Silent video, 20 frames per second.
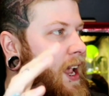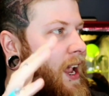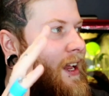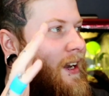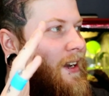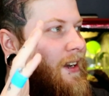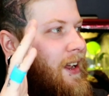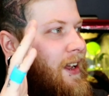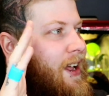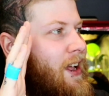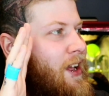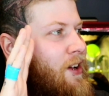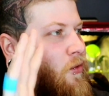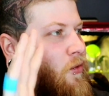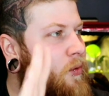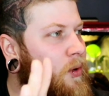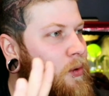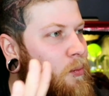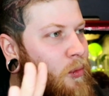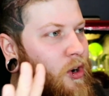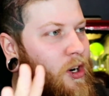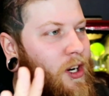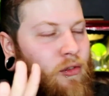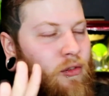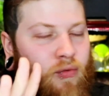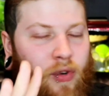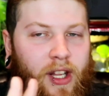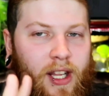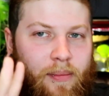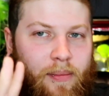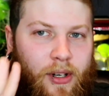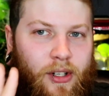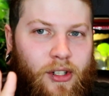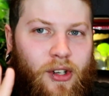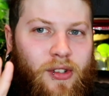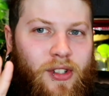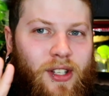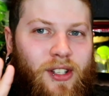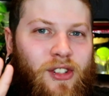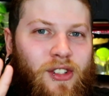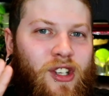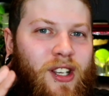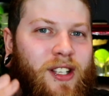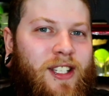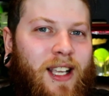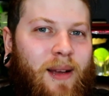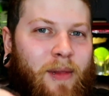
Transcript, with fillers: And Morgan really produces just